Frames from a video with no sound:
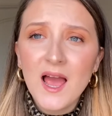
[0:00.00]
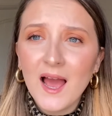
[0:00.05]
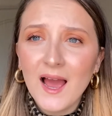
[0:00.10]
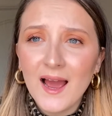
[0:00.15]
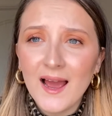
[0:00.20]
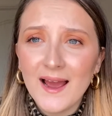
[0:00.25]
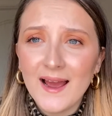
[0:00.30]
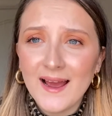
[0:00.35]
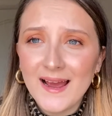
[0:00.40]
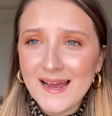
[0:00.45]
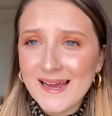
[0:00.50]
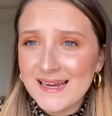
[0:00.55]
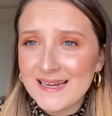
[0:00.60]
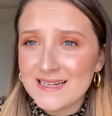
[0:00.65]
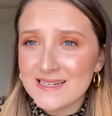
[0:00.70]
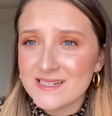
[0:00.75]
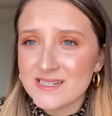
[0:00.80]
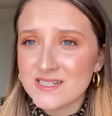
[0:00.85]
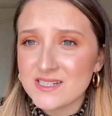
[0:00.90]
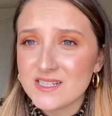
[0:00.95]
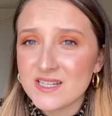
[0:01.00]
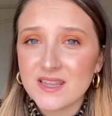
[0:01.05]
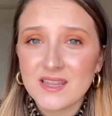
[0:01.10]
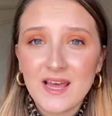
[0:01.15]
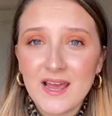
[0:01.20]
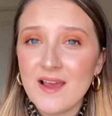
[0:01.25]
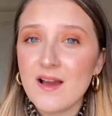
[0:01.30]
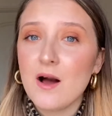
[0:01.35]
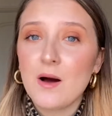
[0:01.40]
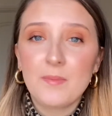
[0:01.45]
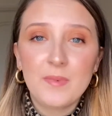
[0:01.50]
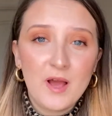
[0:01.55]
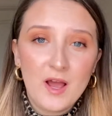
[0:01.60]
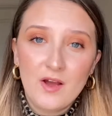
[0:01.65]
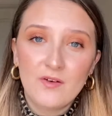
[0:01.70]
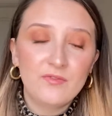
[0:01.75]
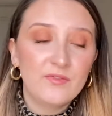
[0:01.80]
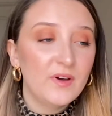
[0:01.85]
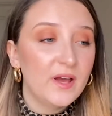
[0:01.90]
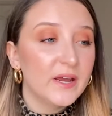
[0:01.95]
and they are
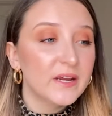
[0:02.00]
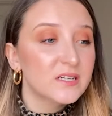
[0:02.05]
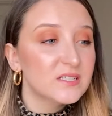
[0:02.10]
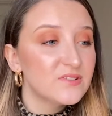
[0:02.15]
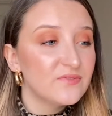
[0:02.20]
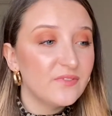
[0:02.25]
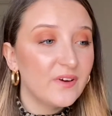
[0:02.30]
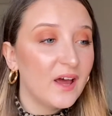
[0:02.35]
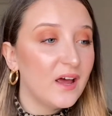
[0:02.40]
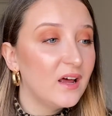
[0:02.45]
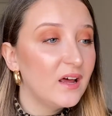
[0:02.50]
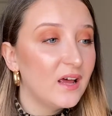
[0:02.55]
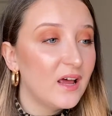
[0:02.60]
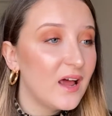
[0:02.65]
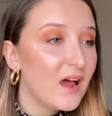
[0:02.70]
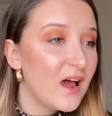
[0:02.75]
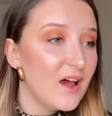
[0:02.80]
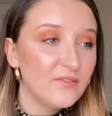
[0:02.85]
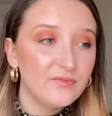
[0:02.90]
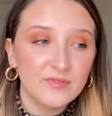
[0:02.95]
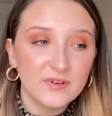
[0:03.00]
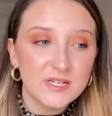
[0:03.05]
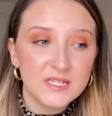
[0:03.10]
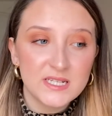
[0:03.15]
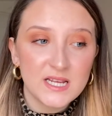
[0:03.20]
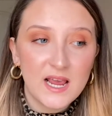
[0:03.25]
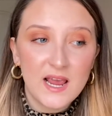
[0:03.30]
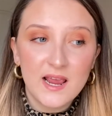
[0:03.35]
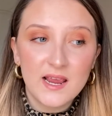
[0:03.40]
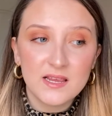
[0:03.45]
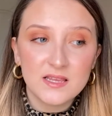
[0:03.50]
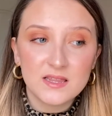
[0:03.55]
perfect for every day.